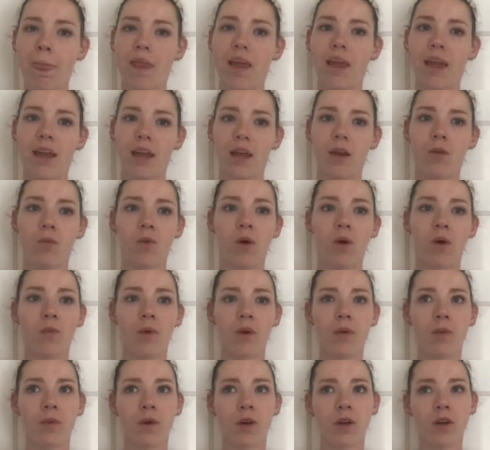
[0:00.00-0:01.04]
And when
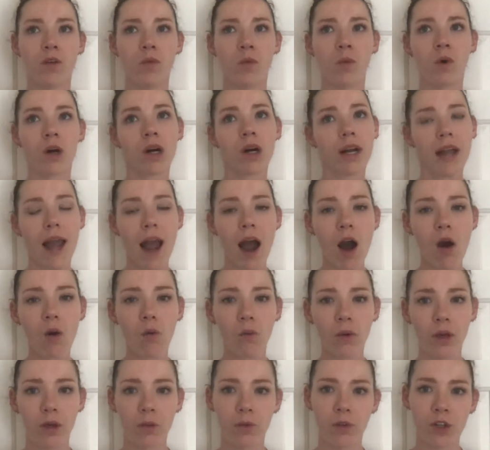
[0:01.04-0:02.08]
we would work
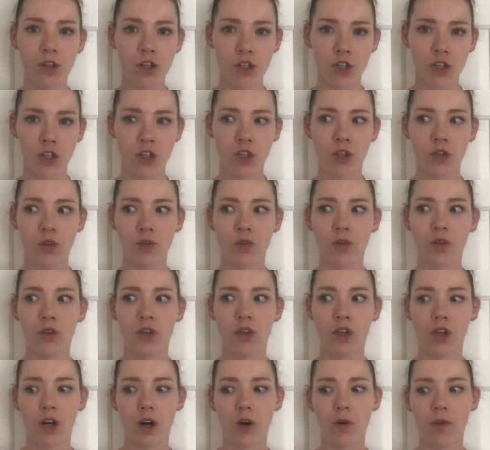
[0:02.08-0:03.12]
out, we would do,
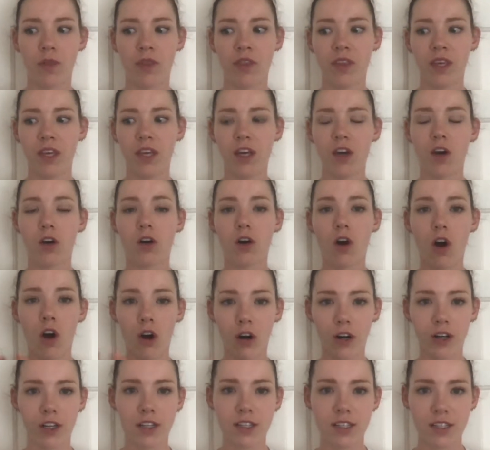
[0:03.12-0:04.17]
you know, the
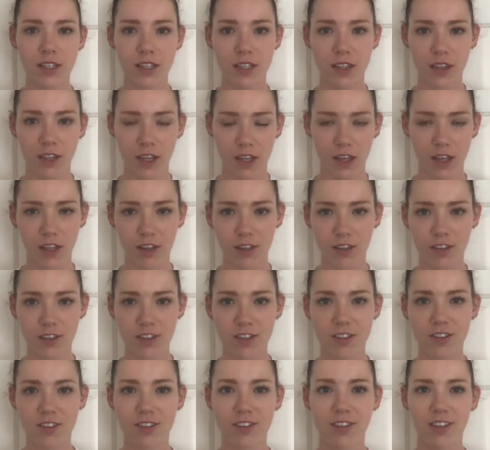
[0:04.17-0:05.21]
hardest
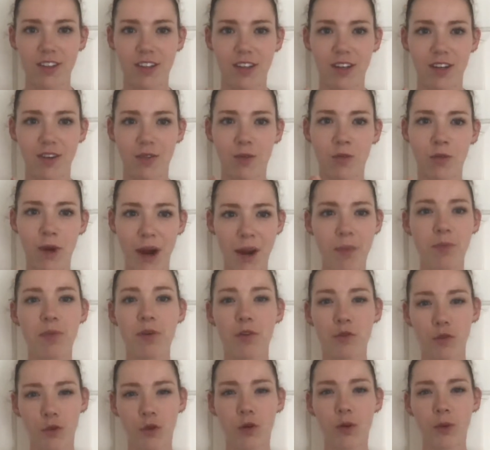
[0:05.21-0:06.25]
things right
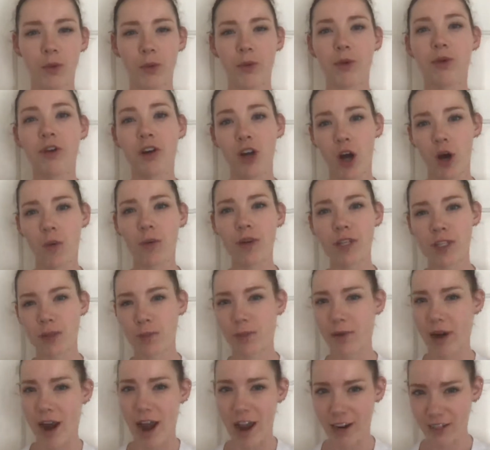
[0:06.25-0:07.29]
before we would go into
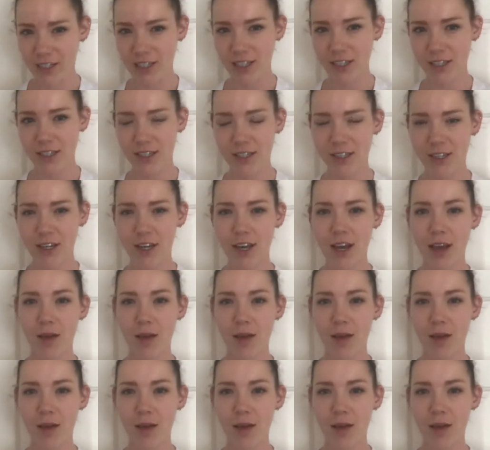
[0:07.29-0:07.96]
practice,